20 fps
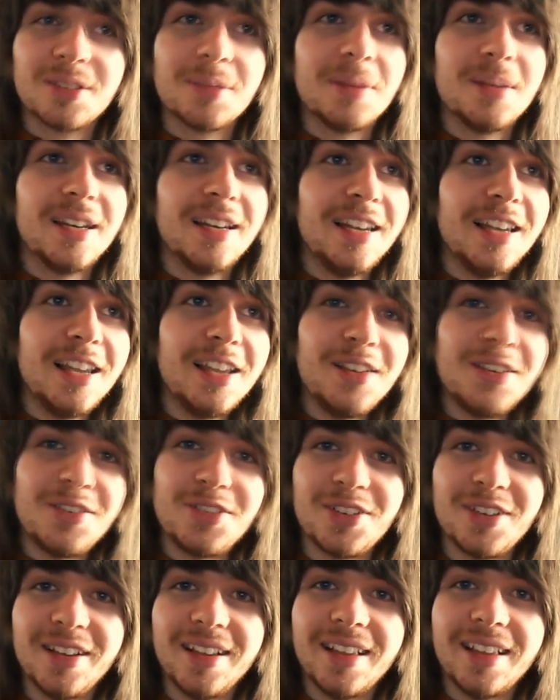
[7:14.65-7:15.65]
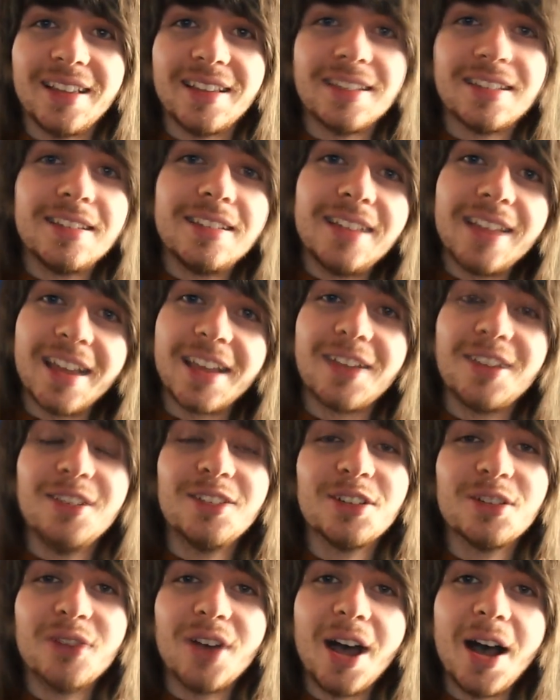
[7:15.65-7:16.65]
because I mean literally
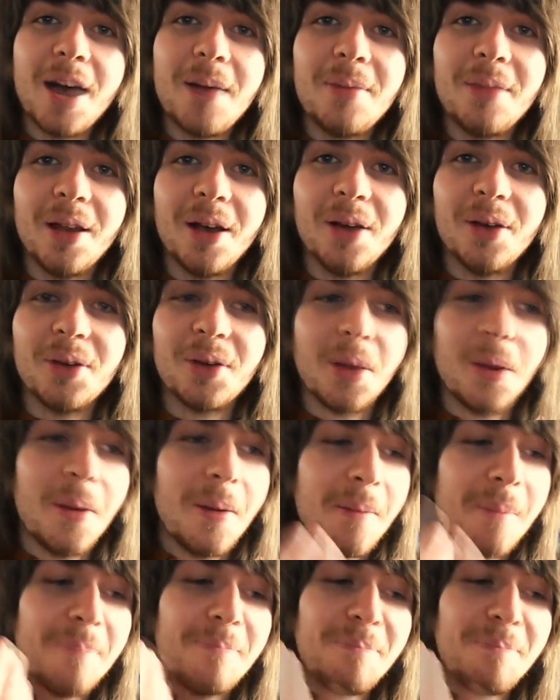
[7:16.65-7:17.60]
seconds of upload,